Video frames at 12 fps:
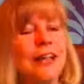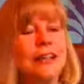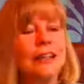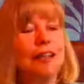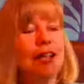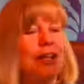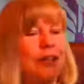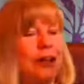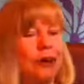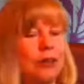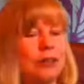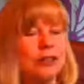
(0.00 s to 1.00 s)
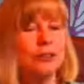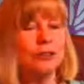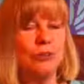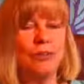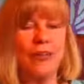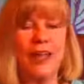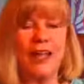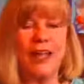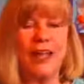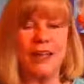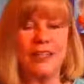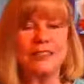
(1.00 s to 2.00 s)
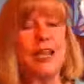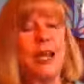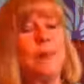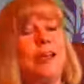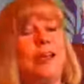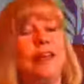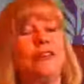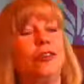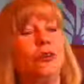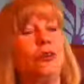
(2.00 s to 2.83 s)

taking a crystal and examining it to a